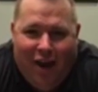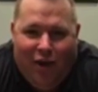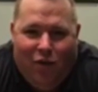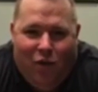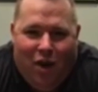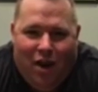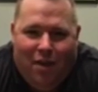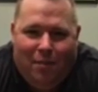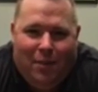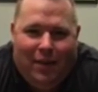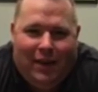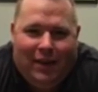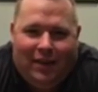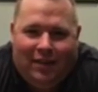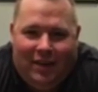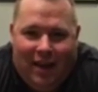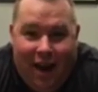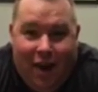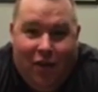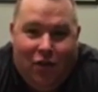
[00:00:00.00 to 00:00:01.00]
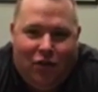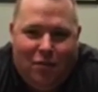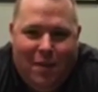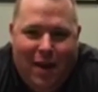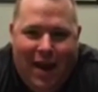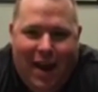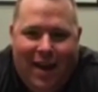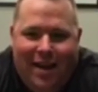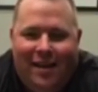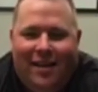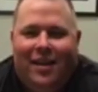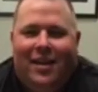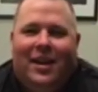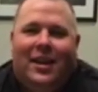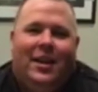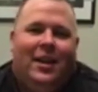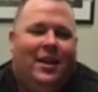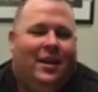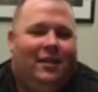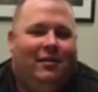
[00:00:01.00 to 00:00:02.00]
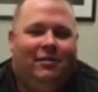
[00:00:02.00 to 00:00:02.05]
I don't want to be a salesman.